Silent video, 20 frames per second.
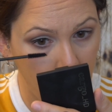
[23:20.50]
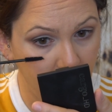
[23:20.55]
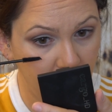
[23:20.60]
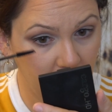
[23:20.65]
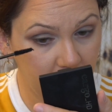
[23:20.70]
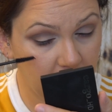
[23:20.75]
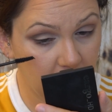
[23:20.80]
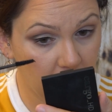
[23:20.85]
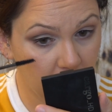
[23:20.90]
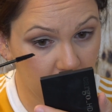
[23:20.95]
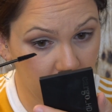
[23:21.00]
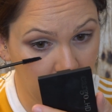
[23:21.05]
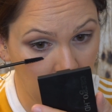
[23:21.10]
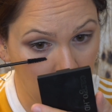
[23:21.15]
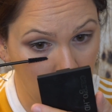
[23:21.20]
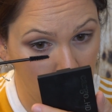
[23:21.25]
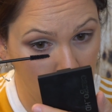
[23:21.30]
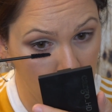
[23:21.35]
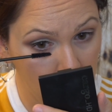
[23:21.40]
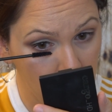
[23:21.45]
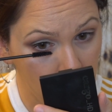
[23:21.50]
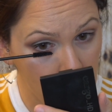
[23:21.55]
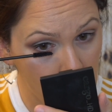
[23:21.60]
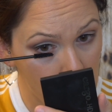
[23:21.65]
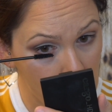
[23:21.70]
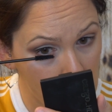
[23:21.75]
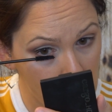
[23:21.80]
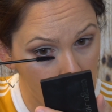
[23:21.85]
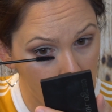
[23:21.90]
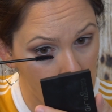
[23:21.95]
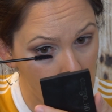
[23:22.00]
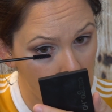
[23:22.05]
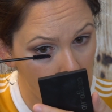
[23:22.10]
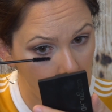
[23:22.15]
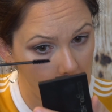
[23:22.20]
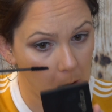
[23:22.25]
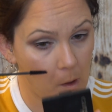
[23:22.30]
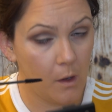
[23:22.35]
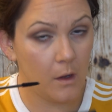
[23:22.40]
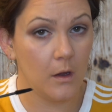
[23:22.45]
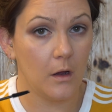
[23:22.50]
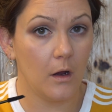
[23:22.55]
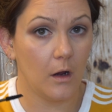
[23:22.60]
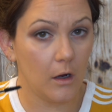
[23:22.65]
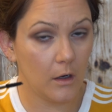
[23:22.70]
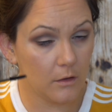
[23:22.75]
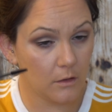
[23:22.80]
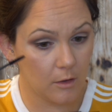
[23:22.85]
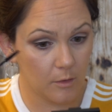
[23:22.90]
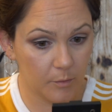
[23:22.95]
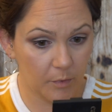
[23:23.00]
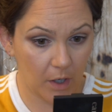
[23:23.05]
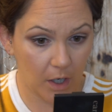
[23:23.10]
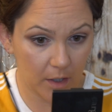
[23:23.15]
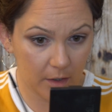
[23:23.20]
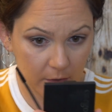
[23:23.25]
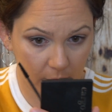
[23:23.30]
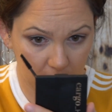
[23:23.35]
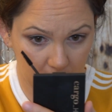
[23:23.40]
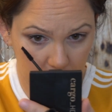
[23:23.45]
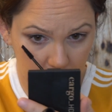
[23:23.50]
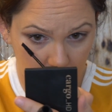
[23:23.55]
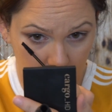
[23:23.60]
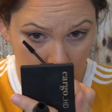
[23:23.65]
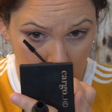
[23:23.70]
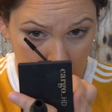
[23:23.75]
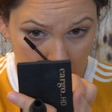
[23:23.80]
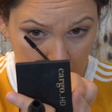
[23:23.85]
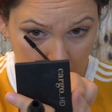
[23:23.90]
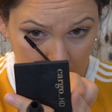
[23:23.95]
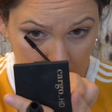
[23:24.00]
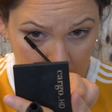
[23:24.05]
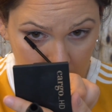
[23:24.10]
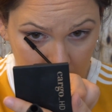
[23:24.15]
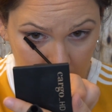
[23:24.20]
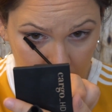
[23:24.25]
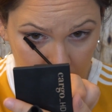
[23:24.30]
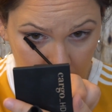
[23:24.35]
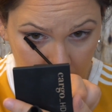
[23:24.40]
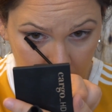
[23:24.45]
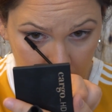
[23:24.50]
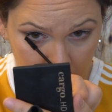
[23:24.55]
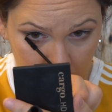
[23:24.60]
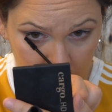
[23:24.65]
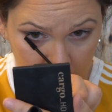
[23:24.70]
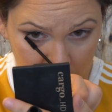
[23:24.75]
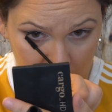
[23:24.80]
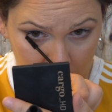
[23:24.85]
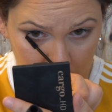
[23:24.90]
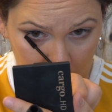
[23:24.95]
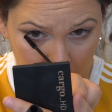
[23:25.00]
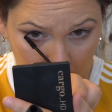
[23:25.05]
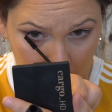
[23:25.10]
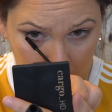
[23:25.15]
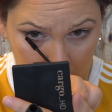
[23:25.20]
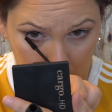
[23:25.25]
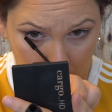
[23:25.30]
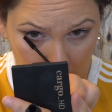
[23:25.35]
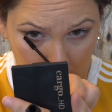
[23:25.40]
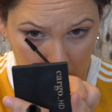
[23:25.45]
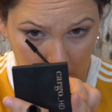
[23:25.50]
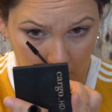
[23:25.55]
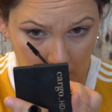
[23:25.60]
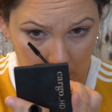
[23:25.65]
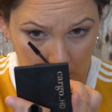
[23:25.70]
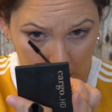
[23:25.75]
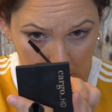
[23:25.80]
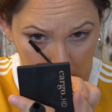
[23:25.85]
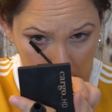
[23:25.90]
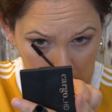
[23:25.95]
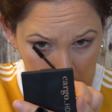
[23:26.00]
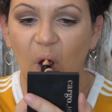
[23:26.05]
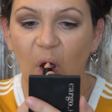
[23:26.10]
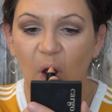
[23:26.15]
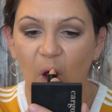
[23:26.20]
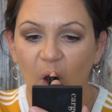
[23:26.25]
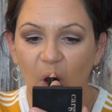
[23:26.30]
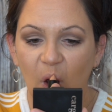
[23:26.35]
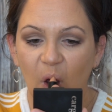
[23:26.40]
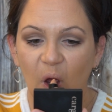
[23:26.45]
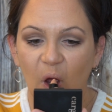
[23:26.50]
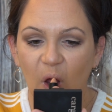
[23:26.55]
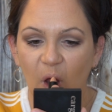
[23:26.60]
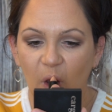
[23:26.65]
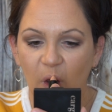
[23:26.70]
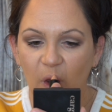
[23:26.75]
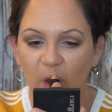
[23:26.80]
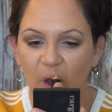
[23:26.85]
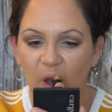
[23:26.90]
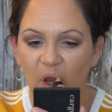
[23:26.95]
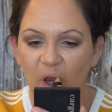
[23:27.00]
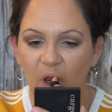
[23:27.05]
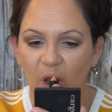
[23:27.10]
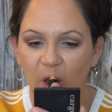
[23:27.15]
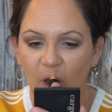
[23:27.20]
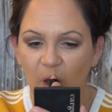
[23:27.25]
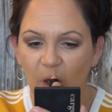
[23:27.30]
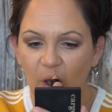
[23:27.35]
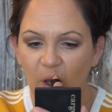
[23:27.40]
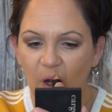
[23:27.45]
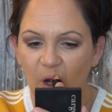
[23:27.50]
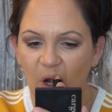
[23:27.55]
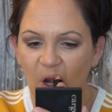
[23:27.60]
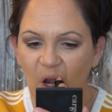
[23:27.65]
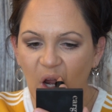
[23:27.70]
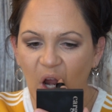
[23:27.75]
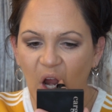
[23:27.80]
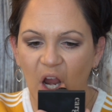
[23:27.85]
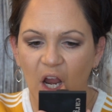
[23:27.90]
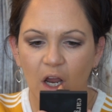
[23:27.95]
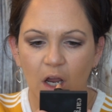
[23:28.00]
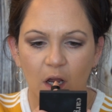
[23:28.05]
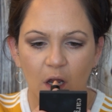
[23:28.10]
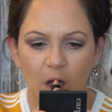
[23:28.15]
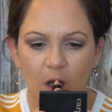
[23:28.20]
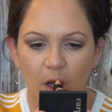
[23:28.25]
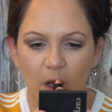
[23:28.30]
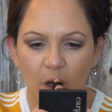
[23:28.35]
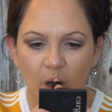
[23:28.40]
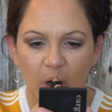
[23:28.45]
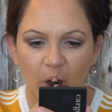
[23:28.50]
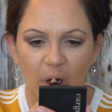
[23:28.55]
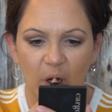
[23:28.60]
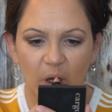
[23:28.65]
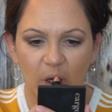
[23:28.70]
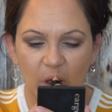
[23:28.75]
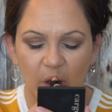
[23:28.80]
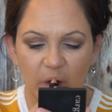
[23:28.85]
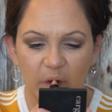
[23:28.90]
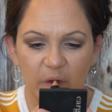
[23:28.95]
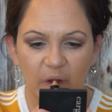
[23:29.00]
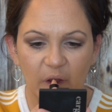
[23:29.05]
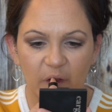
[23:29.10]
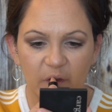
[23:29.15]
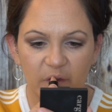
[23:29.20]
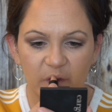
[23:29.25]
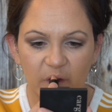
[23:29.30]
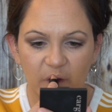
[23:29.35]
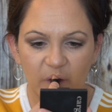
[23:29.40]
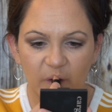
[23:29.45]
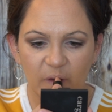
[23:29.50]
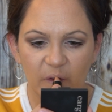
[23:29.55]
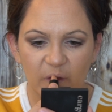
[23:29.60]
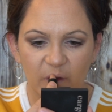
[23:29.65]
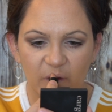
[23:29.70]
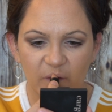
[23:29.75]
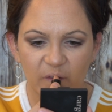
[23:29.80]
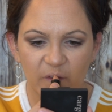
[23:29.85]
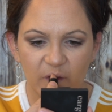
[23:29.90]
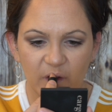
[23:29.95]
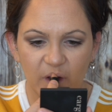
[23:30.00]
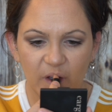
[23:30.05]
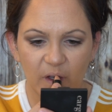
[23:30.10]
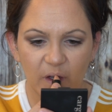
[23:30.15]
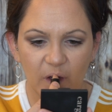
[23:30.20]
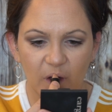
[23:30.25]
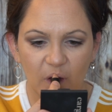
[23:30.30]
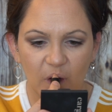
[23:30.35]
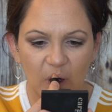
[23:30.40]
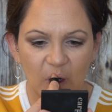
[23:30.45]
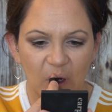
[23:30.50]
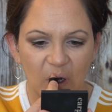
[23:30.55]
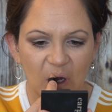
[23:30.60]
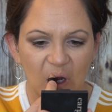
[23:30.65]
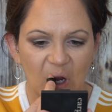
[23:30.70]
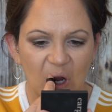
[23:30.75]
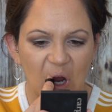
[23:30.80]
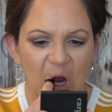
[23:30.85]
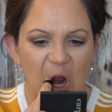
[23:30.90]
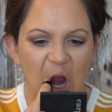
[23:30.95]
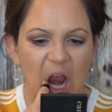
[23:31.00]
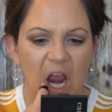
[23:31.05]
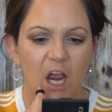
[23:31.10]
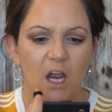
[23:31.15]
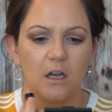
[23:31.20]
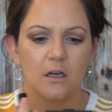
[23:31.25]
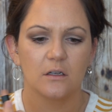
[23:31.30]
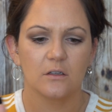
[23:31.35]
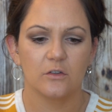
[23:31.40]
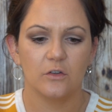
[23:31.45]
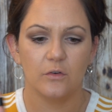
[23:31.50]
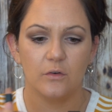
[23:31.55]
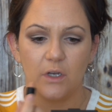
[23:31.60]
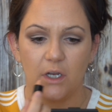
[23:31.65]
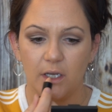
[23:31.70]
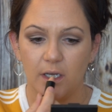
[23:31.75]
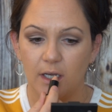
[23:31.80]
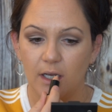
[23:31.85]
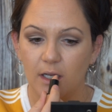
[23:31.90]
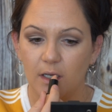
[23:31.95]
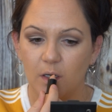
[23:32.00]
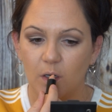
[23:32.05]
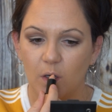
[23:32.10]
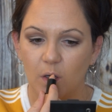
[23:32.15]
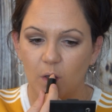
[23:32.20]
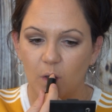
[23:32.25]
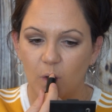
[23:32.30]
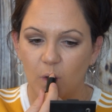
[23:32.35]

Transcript: 50% off on their products, so you're getting it for even cheaper. And then this Essence lipstick, $2.99.